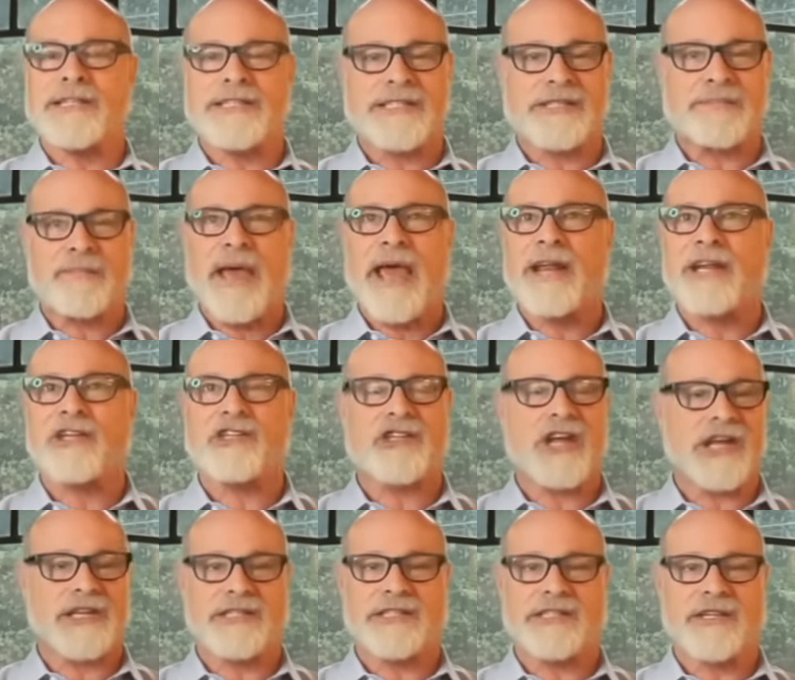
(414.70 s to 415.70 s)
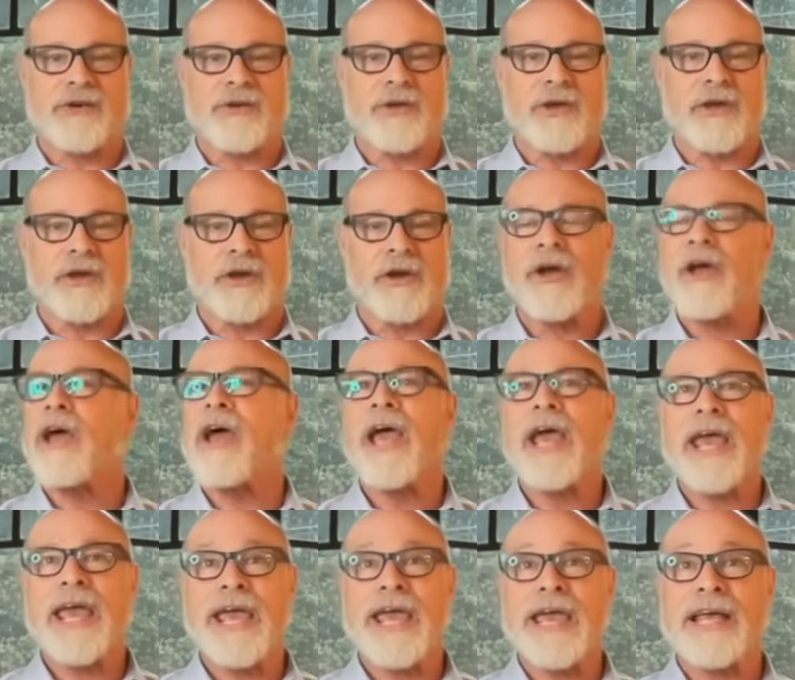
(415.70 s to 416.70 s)
Spanish exterior,
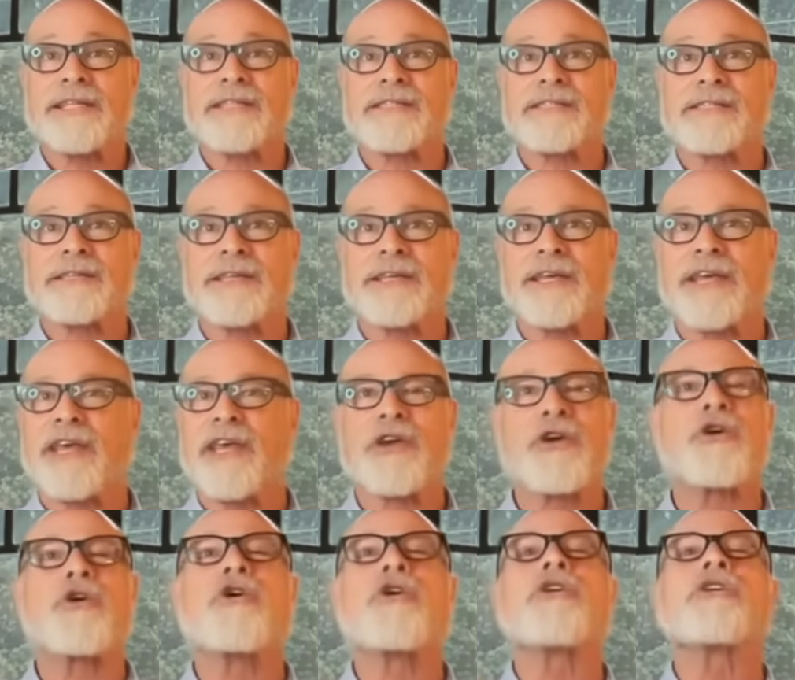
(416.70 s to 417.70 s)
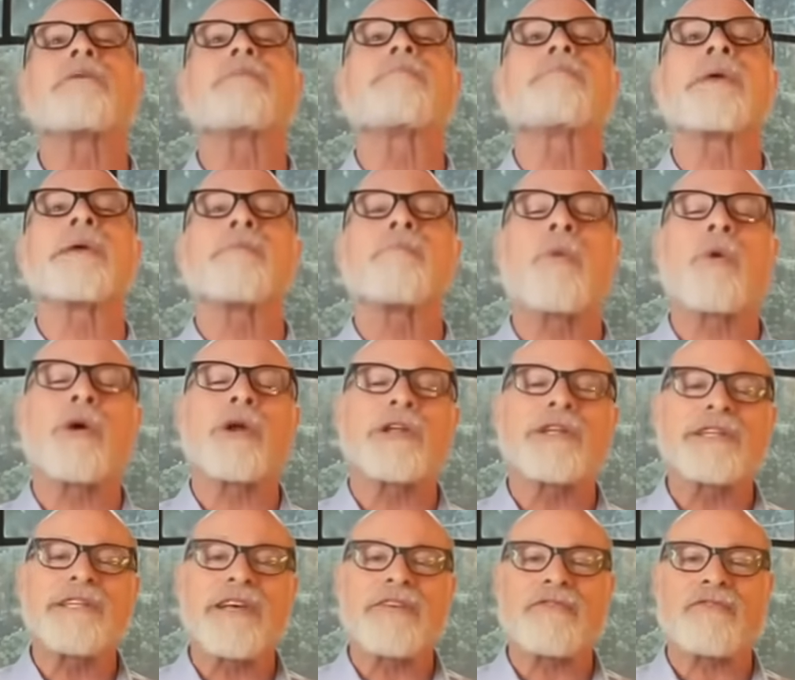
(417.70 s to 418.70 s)
it couldn't be more
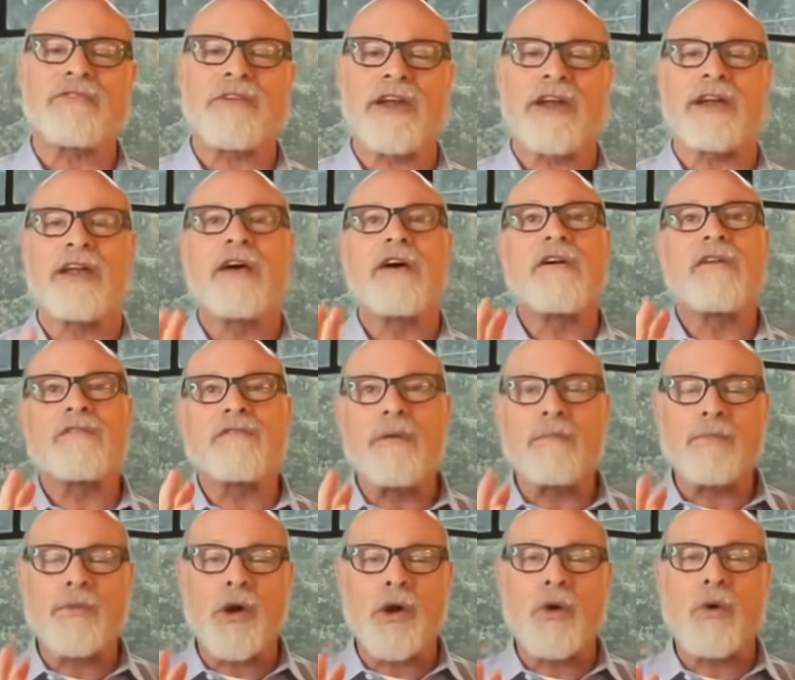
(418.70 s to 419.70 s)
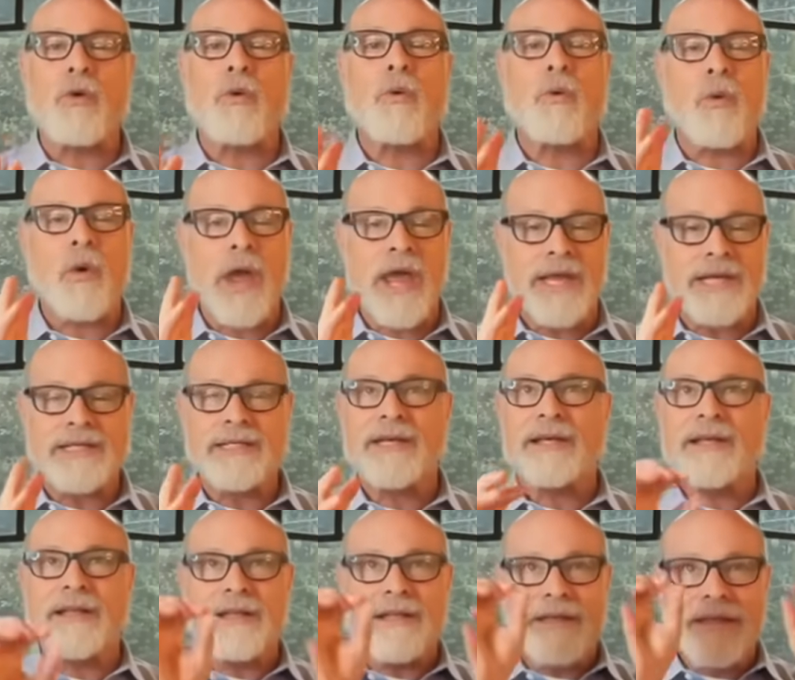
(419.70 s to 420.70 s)
different from the quaint
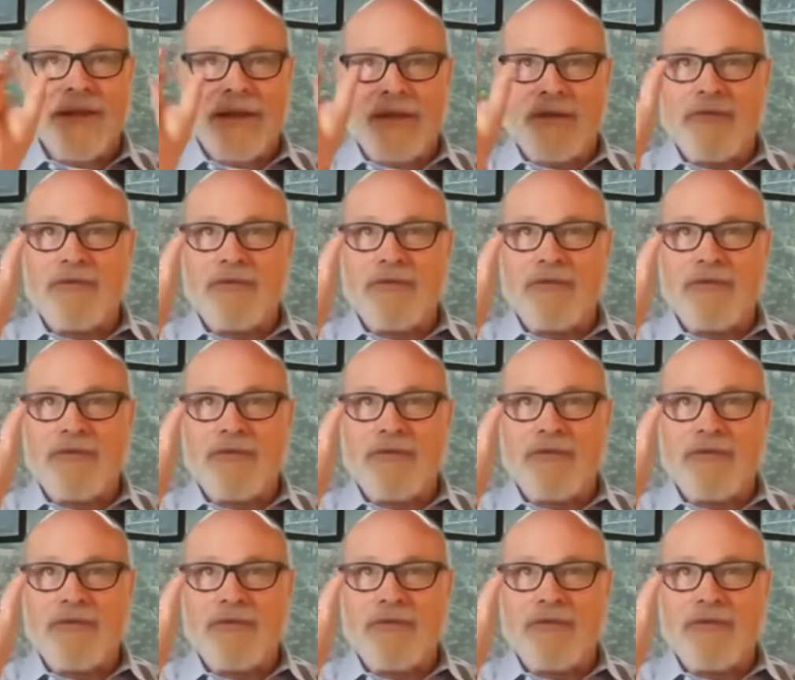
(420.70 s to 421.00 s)
little